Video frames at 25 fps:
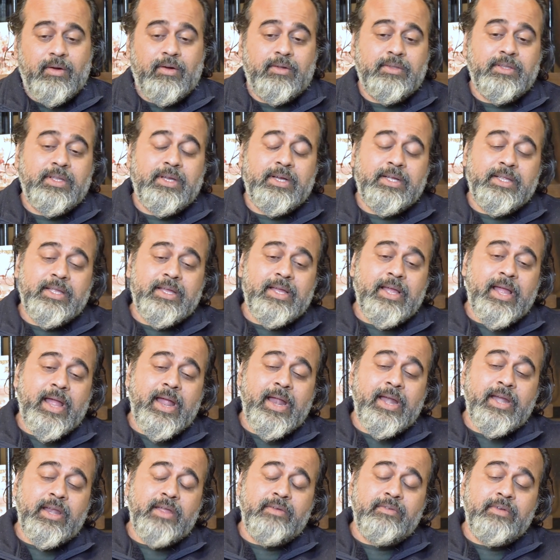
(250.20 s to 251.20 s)
On the other
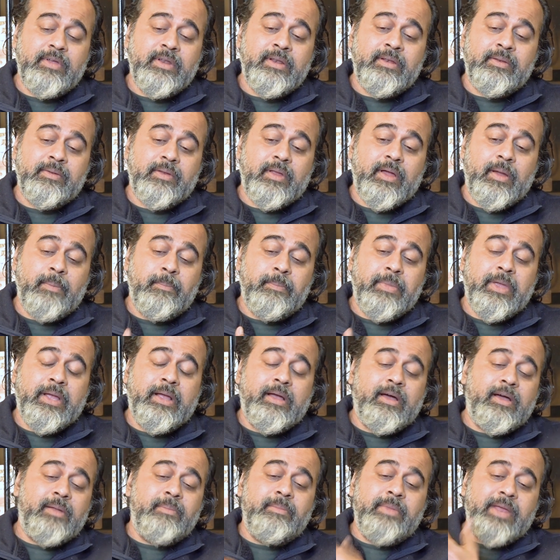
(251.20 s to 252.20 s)
hand, even a
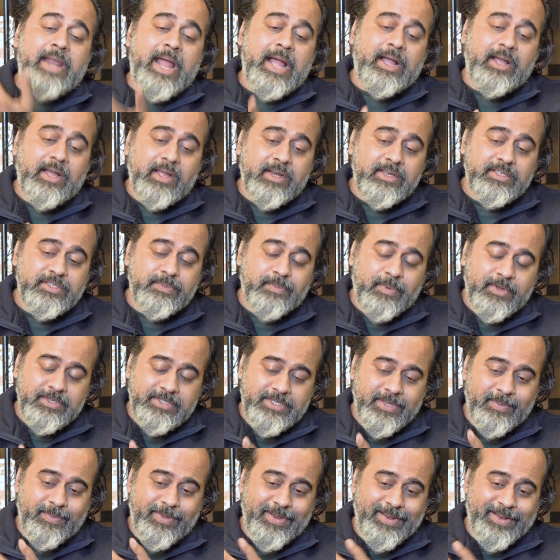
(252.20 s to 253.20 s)
bigger miracle is
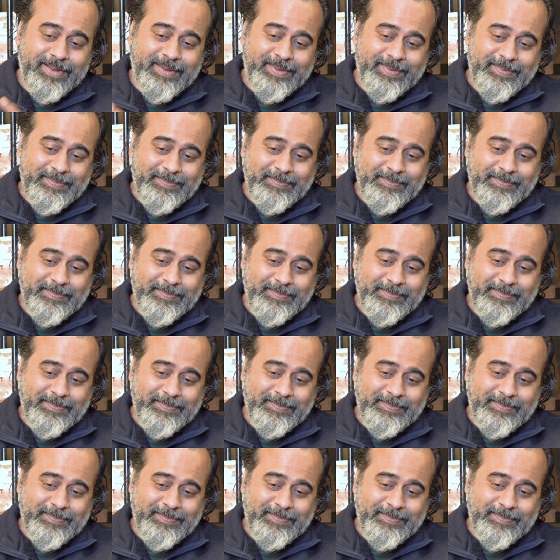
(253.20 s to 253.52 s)
possible.